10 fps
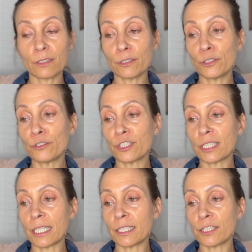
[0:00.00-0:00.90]

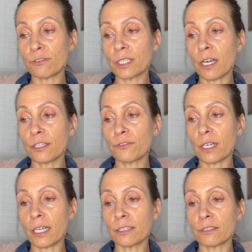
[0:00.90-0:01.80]
delusion, and disregard for
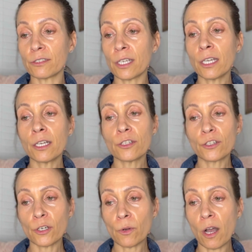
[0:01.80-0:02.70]
others
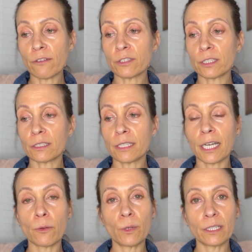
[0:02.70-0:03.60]
so often that
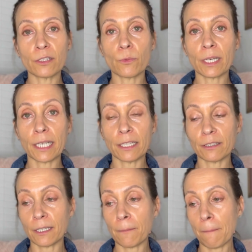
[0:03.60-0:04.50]
I wince when I hear
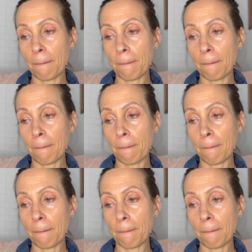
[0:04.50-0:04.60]
it.